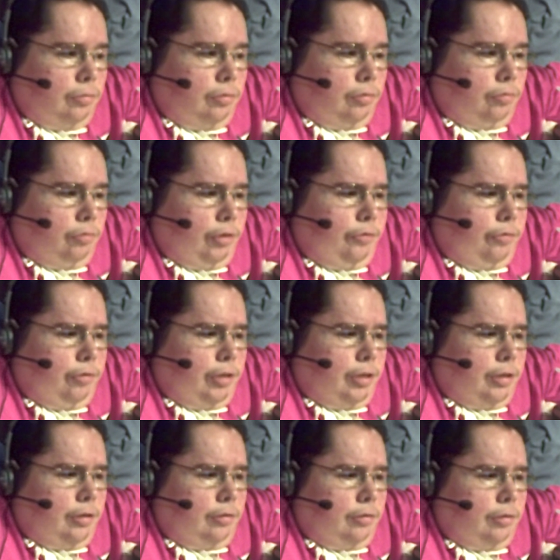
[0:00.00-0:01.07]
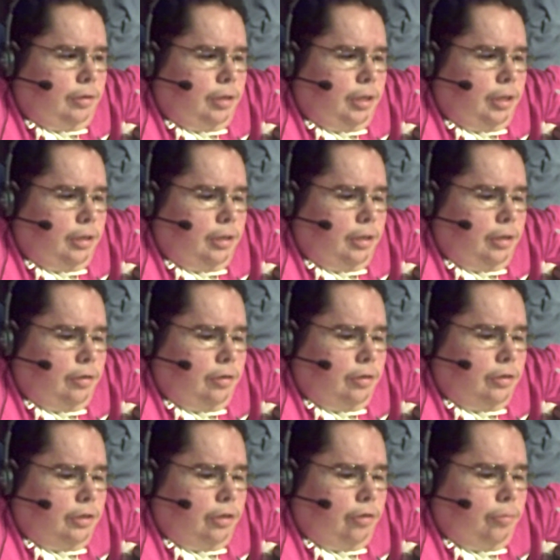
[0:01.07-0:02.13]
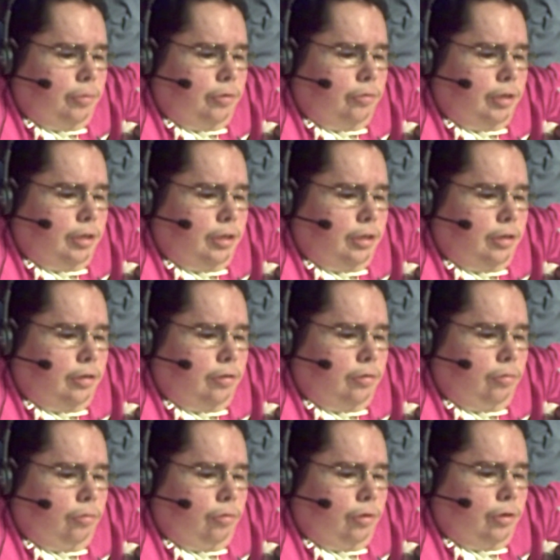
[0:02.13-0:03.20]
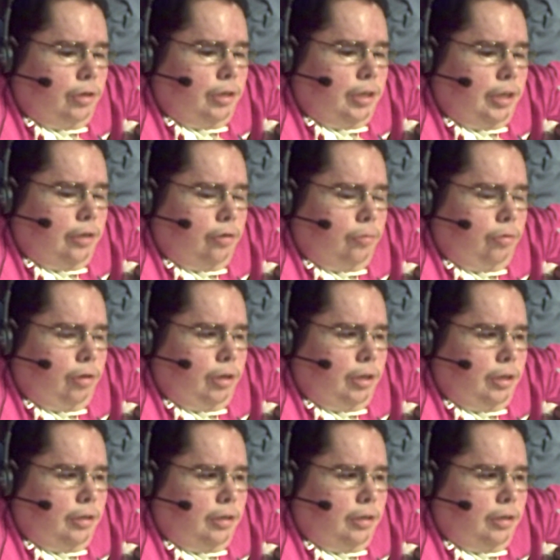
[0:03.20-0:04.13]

referee at Hell in a Cell between Orton and Daniel Bryan.